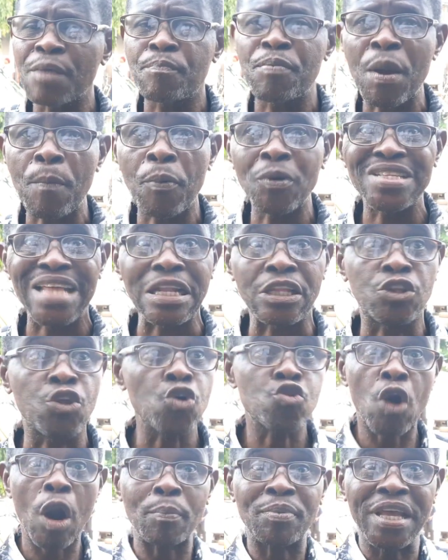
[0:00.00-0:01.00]
the people that
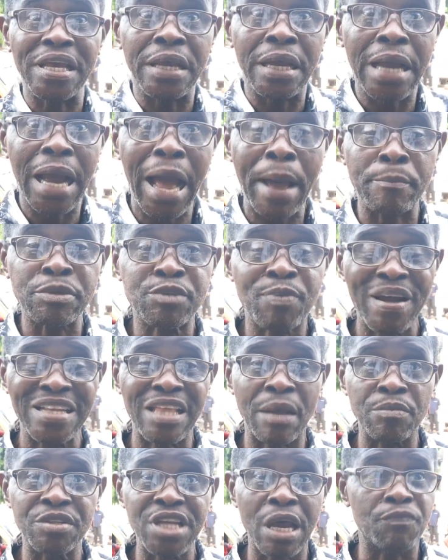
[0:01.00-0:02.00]
took up the arms by
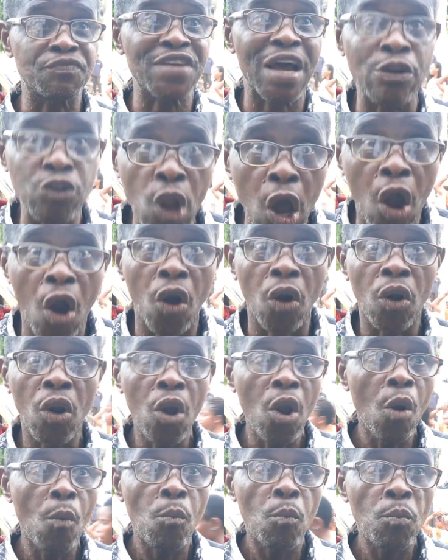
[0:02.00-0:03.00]
themselves, said no,
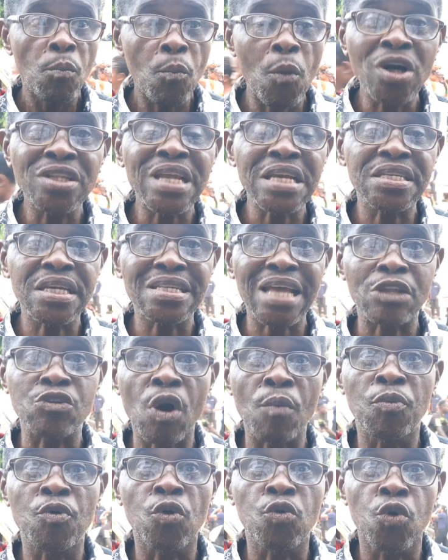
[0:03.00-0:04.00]
one day sit at
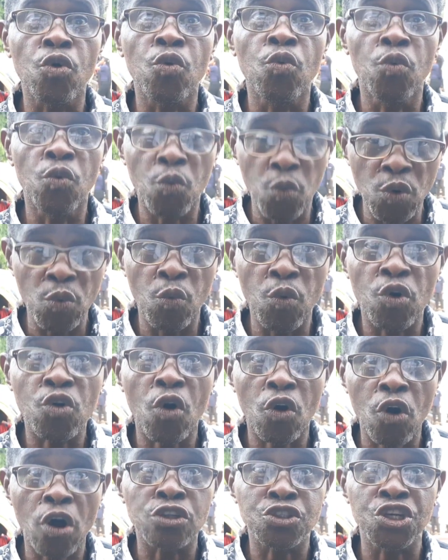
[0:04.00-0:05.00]
home
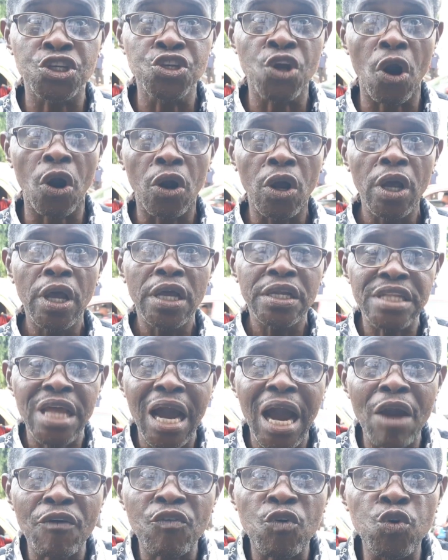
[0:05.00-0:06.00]
continue.
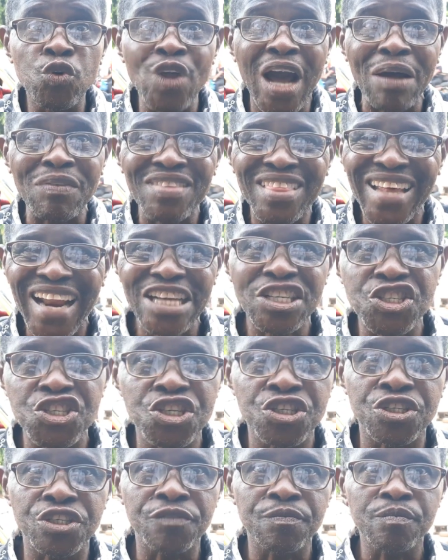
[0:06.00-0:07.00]
They have crashed
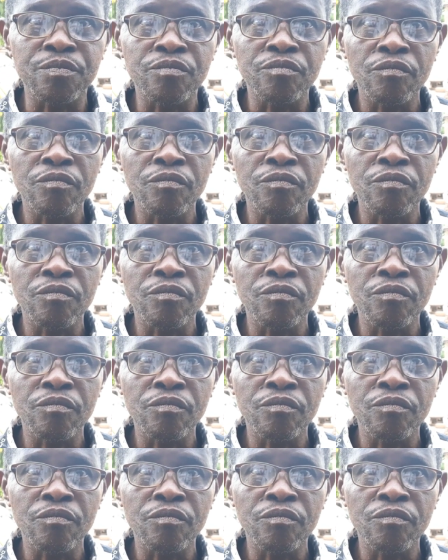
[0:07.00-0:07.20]
it.